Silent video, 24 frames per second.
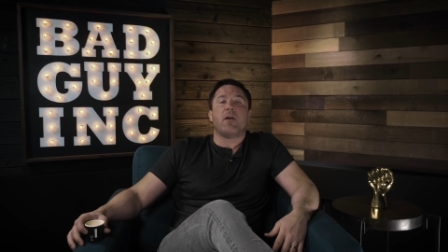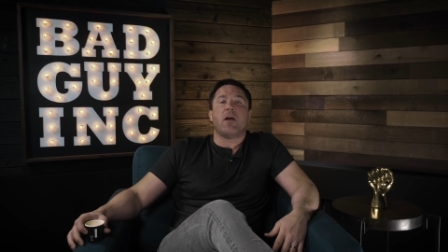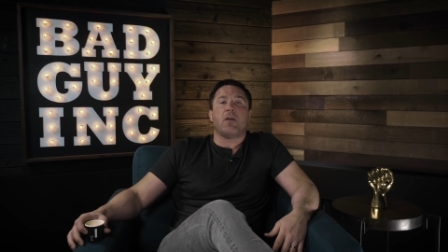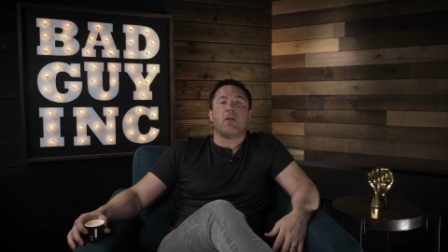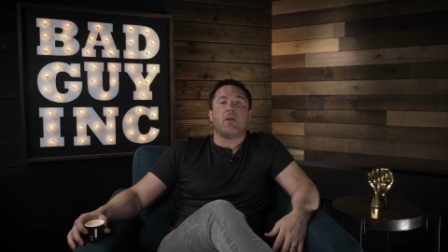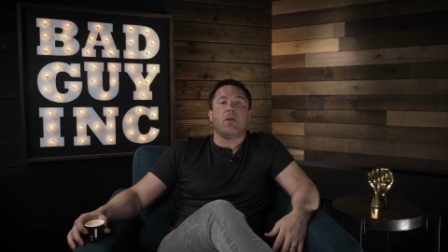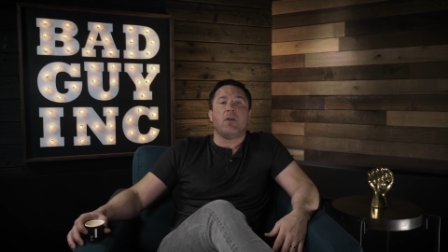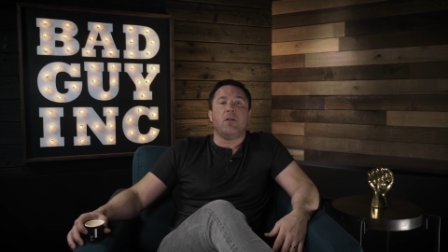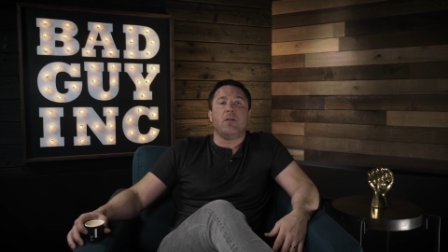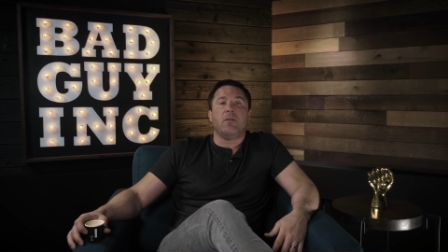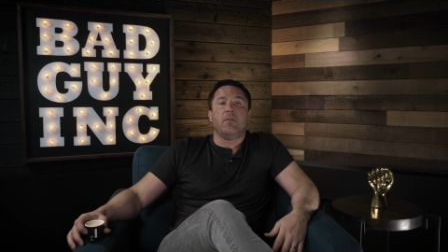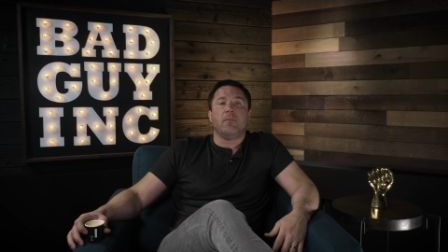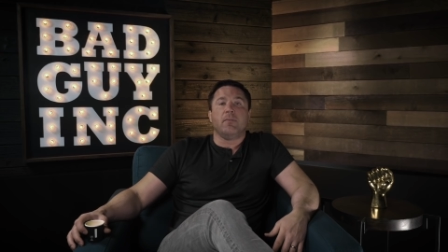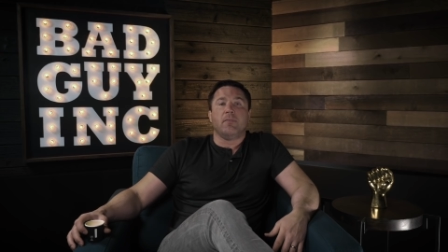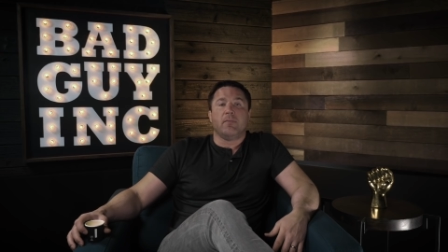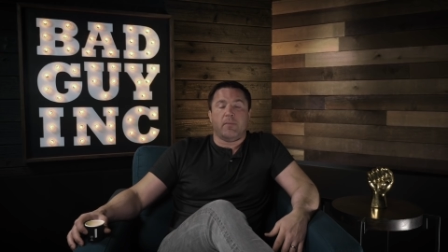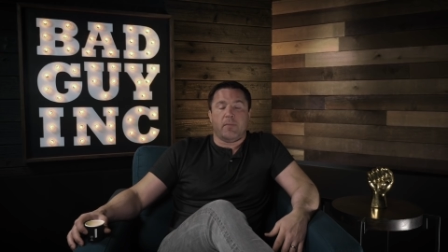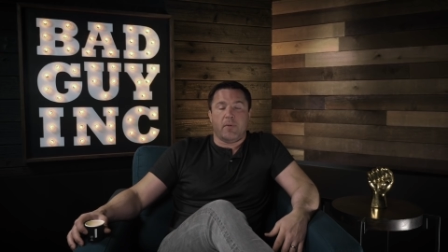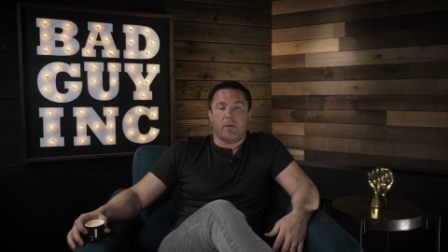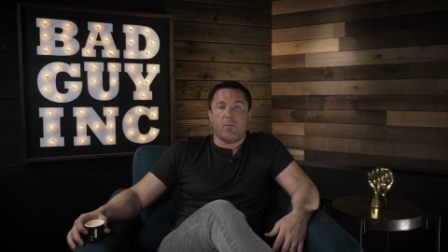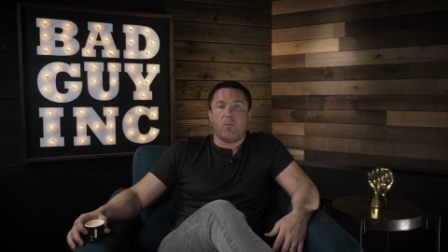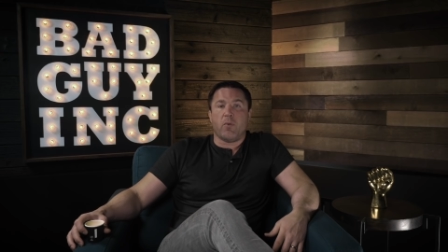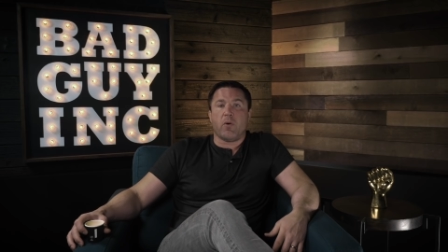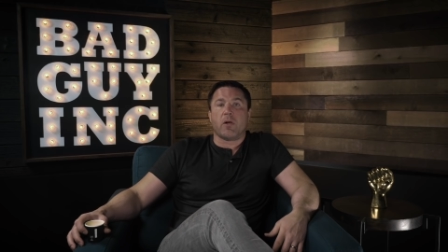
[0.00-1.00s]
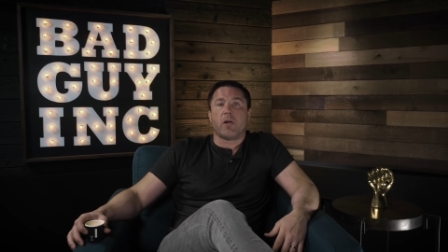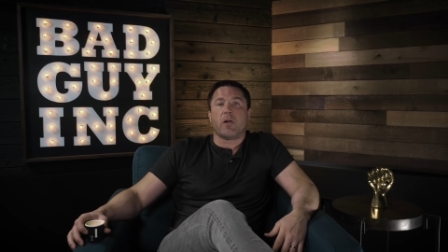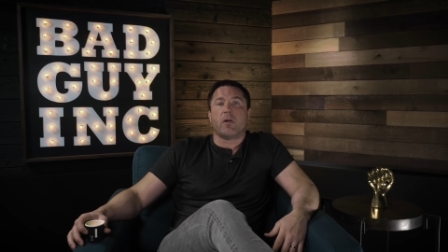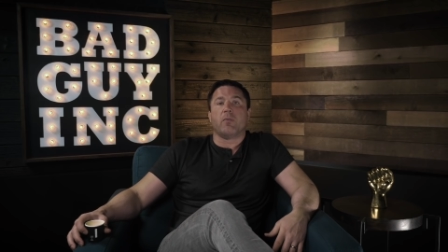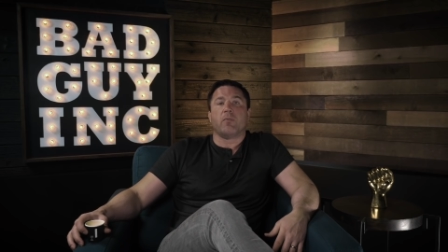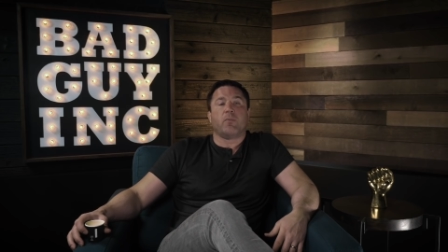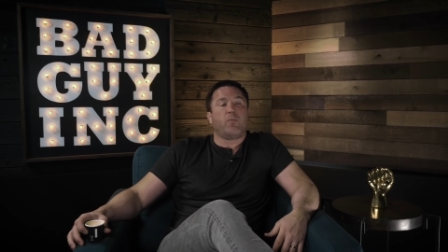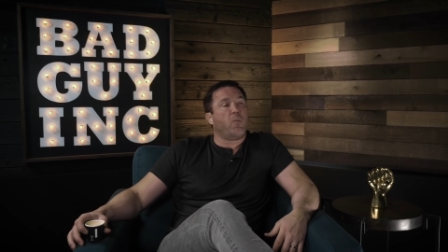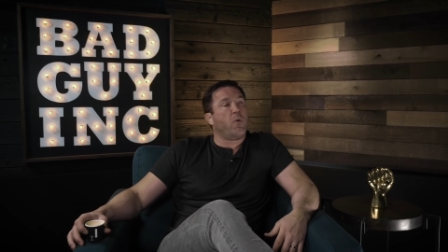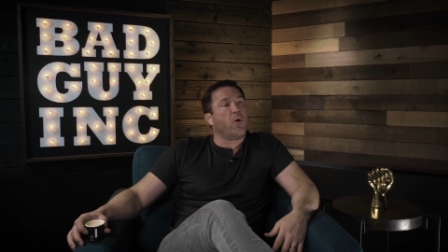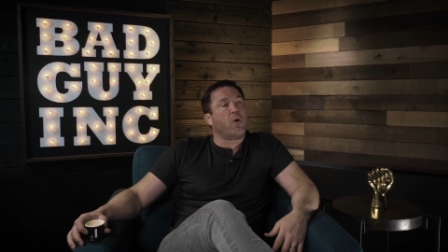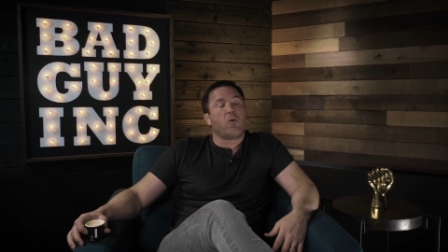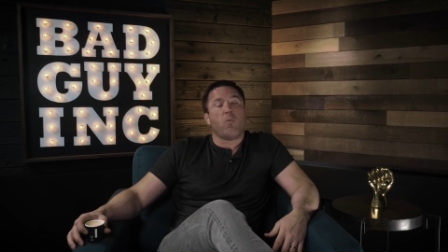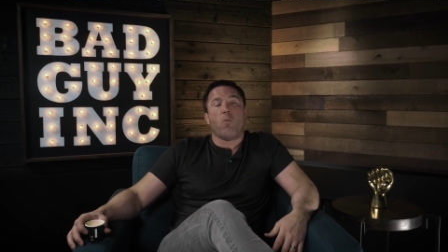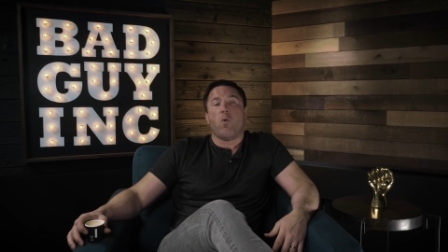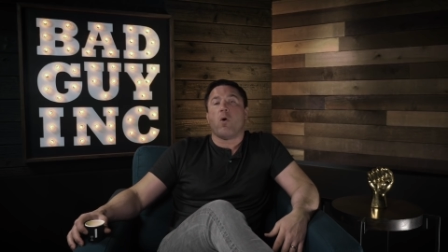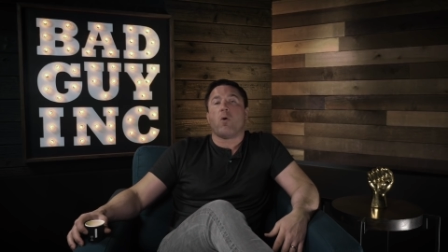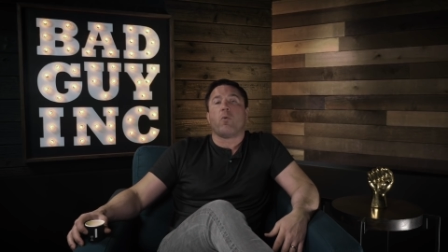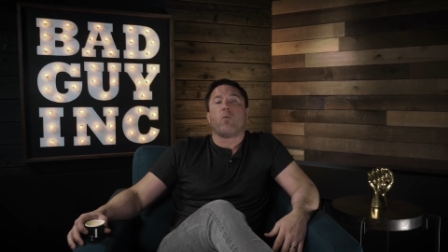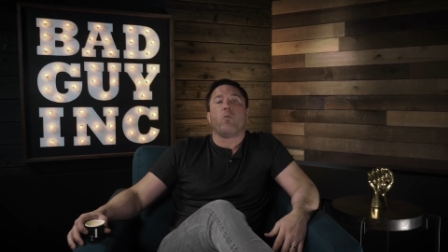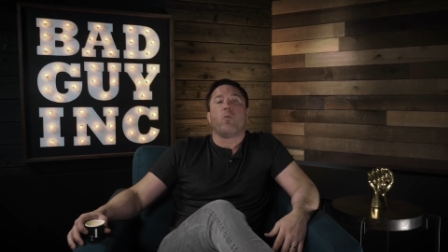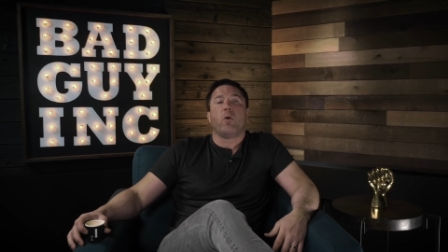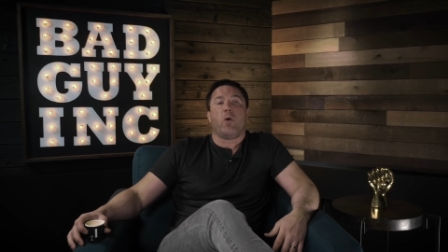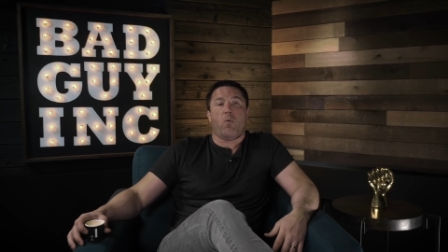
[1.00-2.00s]
knuckle, then we're, we're,
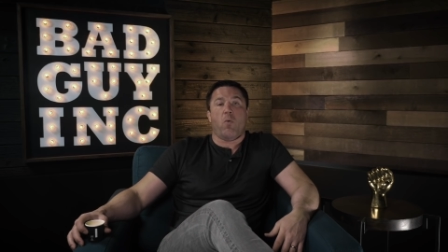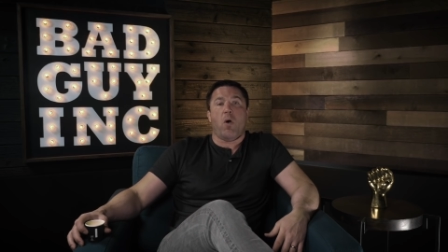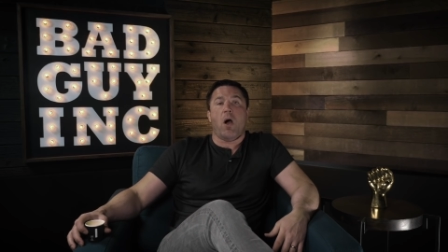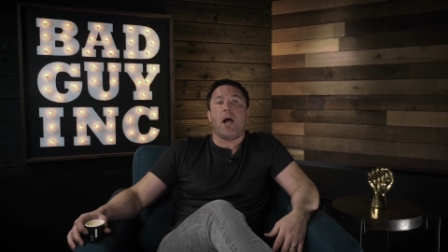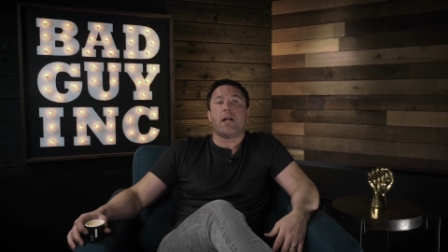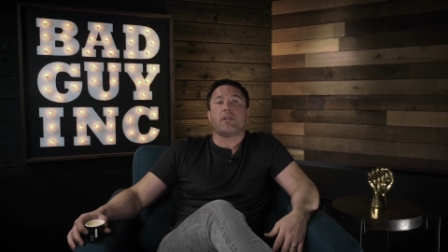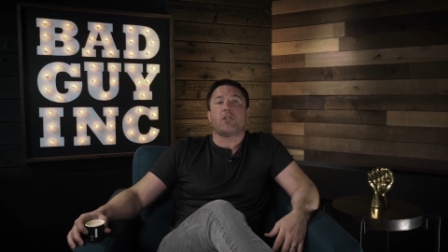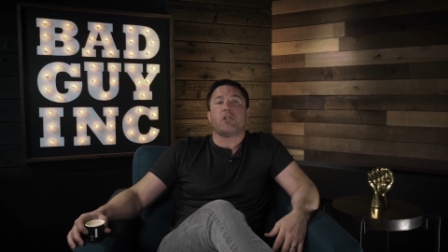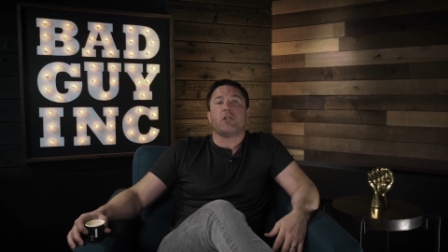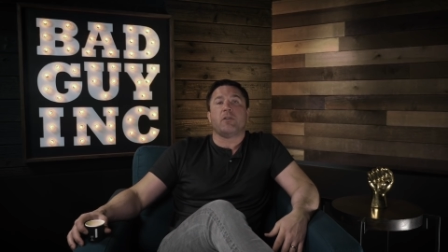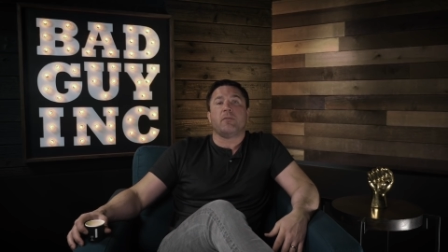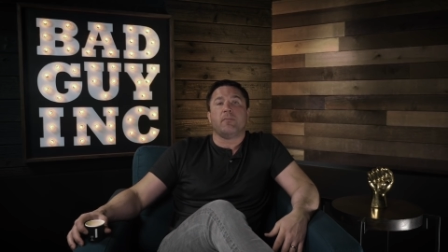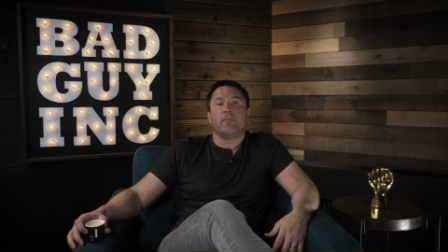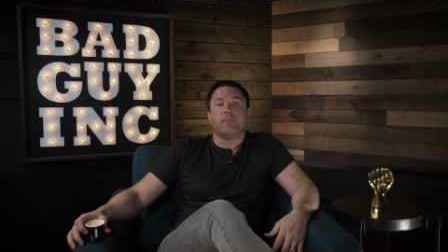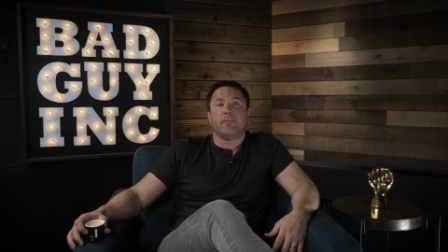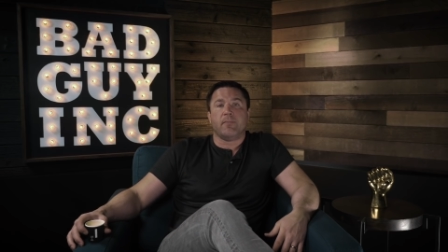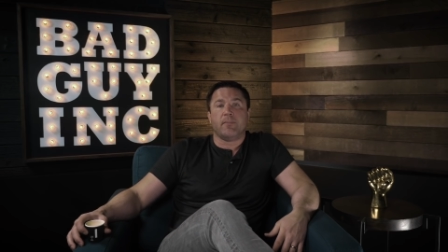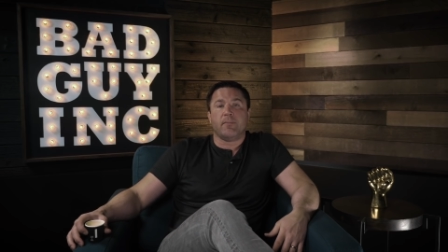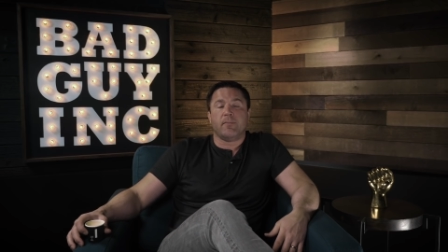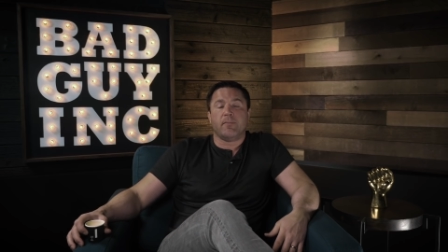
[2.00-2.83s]
we're, we're watching.